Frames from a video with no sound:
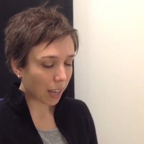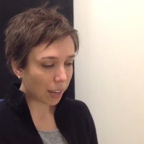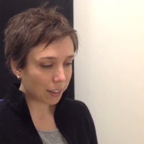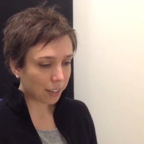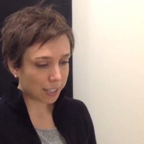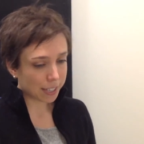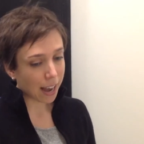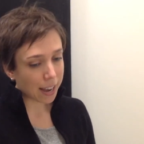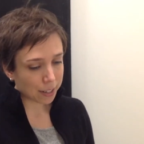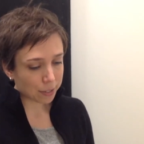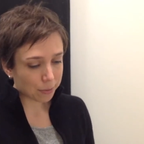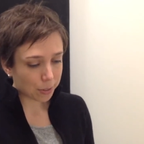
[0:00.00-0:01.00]
and a
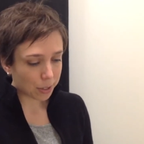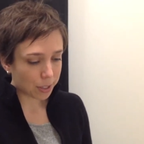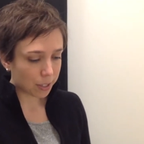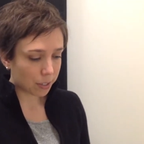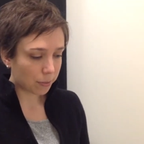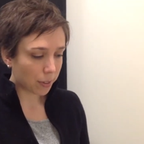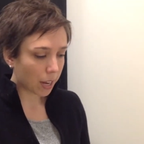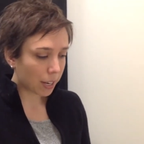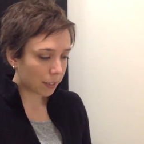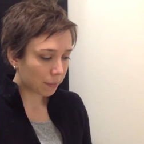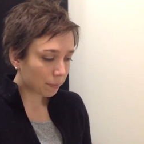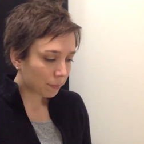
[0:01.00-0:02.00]
desire for the
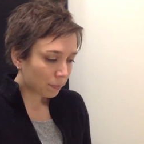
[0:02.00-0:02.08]
divine.